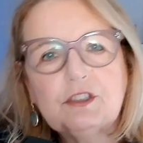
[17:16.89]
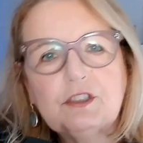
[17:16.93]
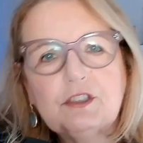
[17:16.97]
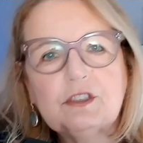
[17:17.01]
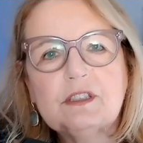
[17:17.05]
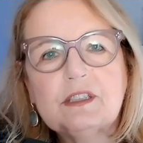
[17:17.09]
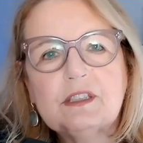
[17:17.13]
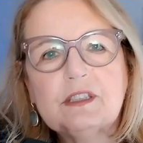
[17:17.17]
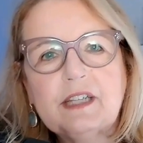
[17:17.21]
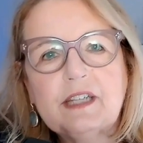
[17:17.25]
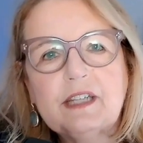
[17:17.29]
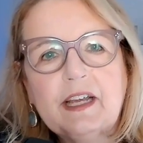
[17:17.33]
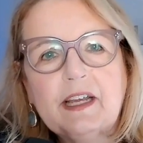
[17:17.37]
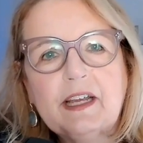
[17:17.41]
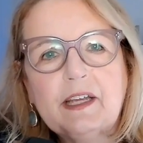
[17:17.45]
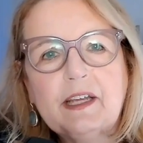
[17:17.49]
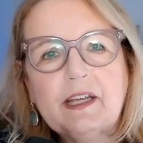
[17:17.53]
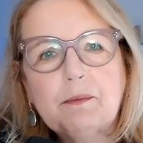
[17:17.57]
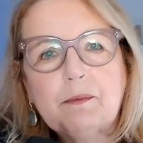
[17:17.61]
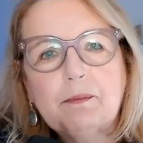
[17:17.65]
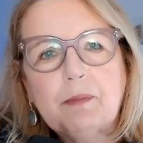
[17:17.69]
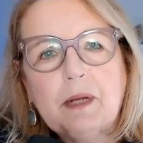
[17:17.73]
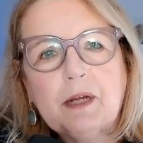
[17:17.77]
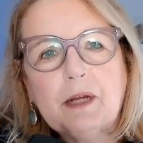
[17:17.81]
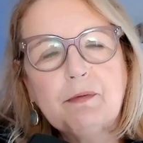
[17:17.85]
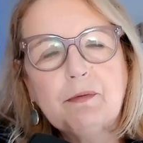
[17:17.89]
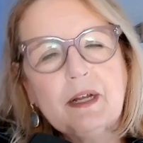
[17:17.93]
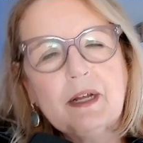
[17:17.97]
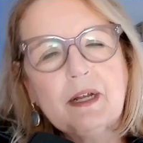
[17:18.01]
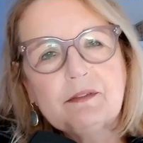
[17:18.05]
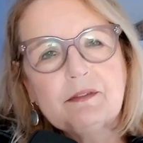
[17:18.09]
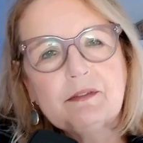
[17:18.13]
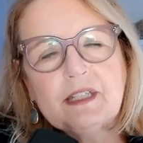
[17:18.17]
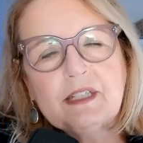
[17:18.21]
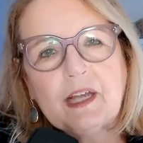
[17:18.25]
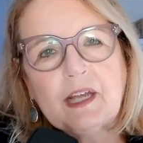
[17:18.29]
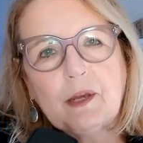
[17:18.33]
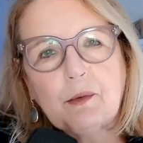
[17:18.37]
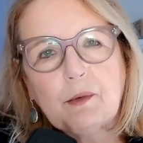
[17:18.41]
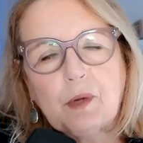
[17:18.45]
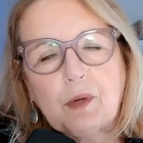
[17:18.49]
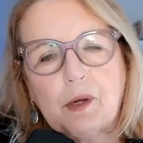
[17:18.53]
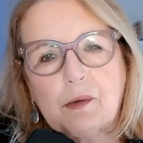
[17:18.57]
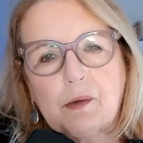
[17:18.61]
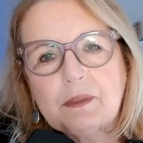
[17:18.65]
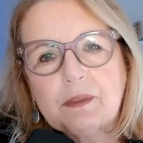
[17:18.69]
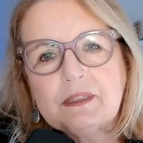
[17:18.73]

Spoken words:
today by rounding out where we